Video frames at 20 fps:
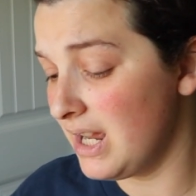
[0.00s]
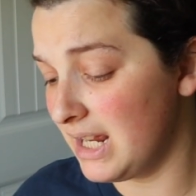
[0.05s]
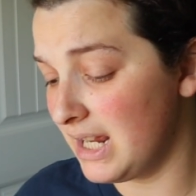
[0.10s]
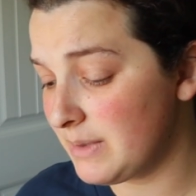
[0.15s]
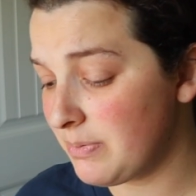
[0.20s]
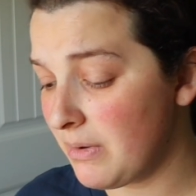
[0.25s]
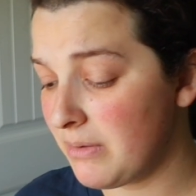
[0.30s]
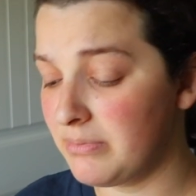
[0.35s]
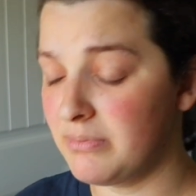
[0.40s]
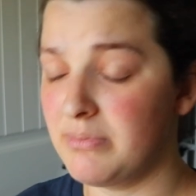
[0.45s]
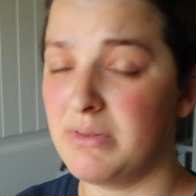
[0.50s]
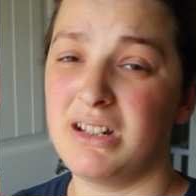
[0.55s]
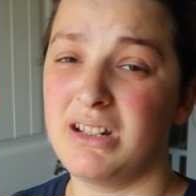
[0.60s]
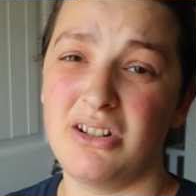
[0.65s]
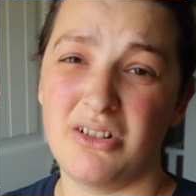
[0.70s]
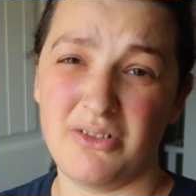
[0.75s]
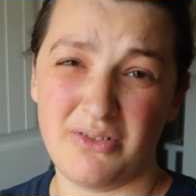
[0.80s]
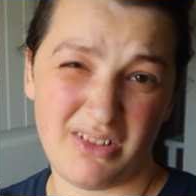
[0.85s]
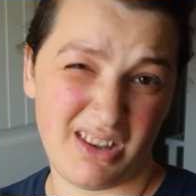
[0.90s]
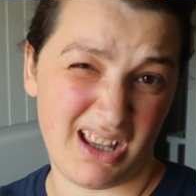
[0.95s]
It's probably been
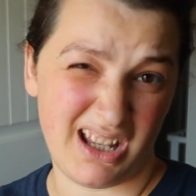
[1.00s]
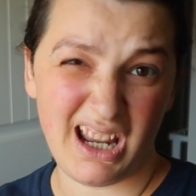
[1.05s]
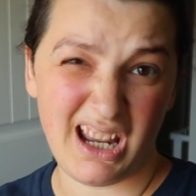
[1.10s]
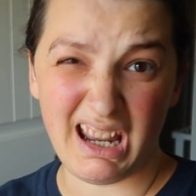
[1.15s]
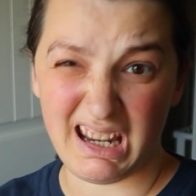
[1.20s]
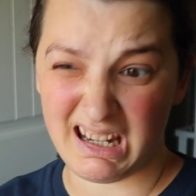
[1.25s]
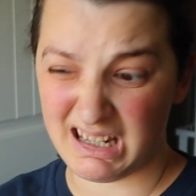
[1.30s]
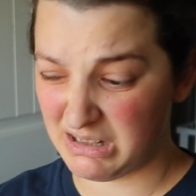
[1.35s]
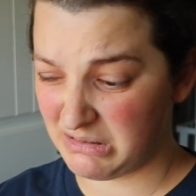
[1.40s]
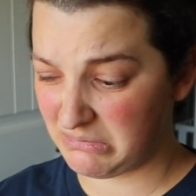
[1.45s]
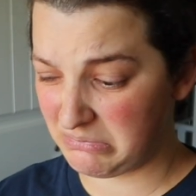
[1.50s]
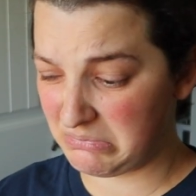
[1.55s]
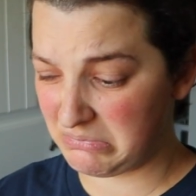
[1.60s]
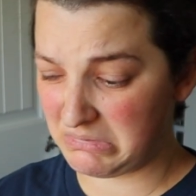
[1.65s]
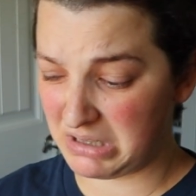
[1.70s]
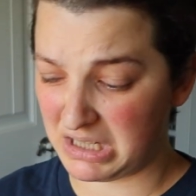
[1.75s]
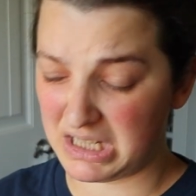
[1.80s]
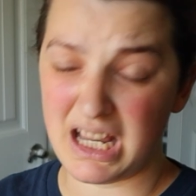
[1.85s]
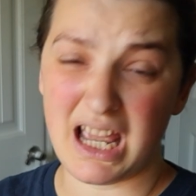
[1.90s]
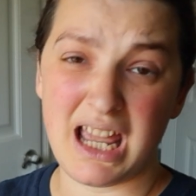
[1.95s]
here for like 8
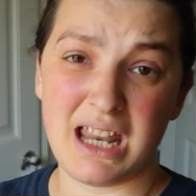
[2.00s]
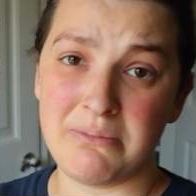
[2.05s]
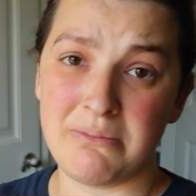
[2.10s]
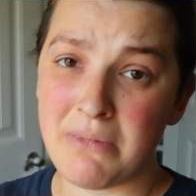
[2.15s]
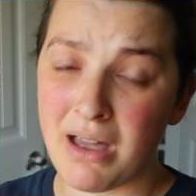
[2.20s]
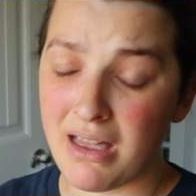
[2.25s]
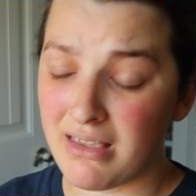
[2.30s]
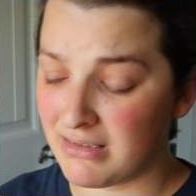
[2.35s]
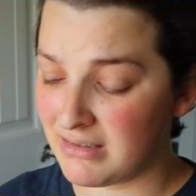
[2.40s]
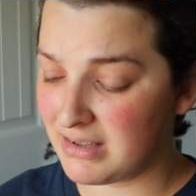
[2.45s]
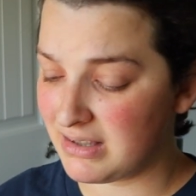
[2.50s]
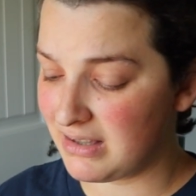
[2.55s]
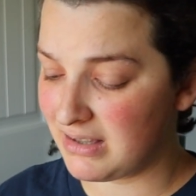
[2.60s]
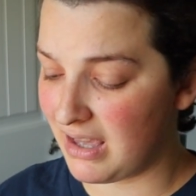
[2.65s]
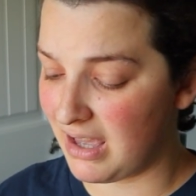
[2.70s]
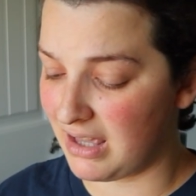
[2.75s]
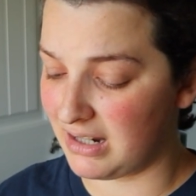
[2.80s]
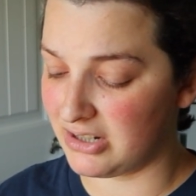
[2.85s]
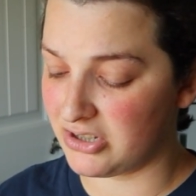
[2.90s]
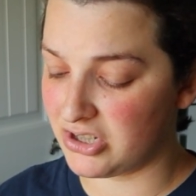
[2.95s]
to 10 months,
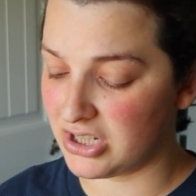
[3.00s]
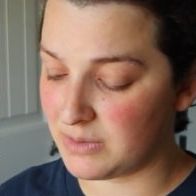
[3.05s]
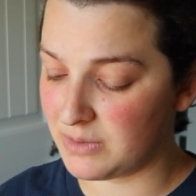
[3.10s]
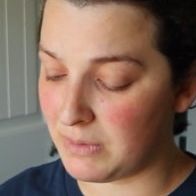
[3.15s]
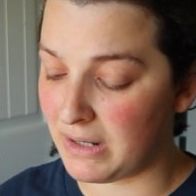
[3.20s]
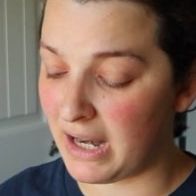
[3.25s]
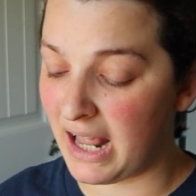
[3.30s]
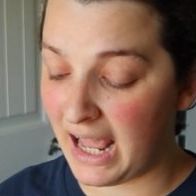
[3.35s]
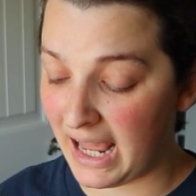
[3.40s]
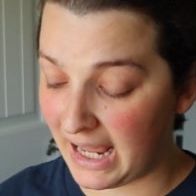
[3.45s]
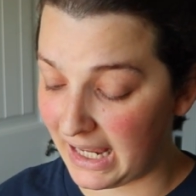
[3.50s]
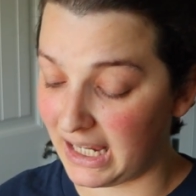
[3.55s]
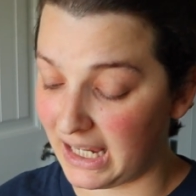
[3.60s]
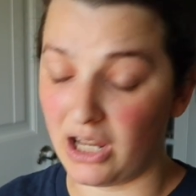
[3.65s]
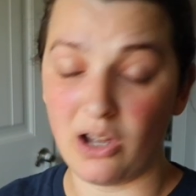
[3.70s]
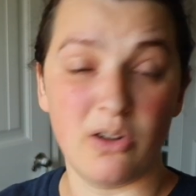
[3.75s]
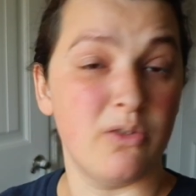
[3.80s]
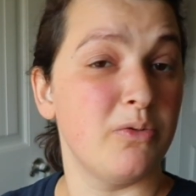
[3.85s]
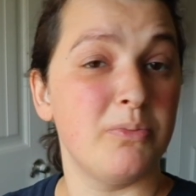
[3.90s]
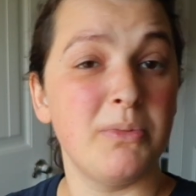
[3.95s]
and it's just been
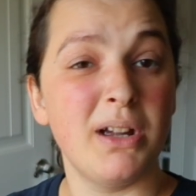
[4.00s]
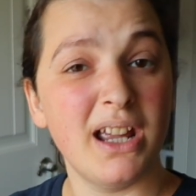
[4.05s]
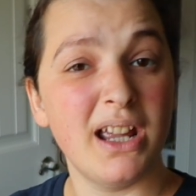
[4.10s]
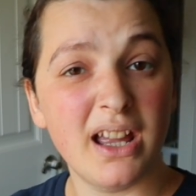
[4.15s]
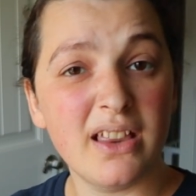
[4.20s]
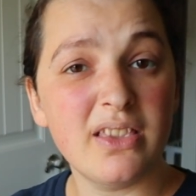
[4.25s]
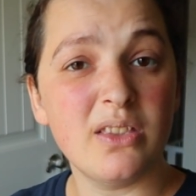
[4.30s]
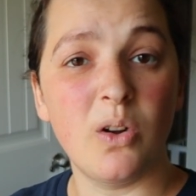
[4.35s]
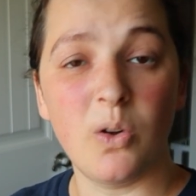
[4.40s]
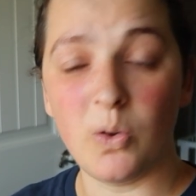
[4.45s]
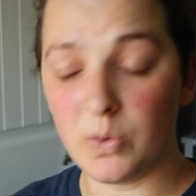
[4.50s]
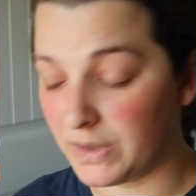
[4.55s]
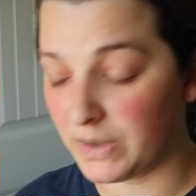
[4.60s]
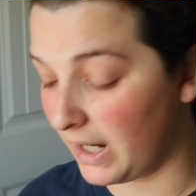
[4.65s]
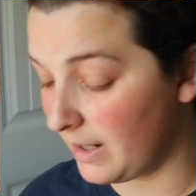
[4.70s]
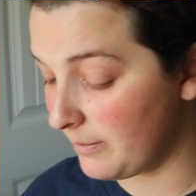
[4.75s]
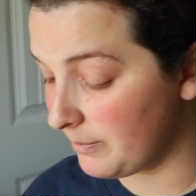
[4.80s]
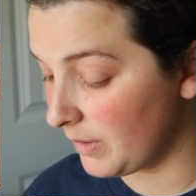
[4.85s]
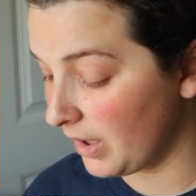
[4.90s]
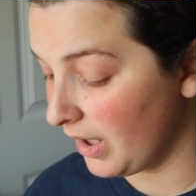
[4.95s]
hanging over my head the whole
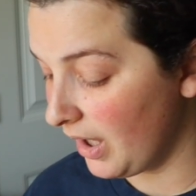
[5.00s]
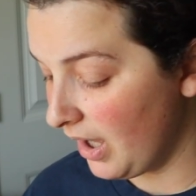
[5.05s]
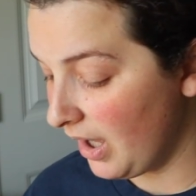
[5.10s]
time.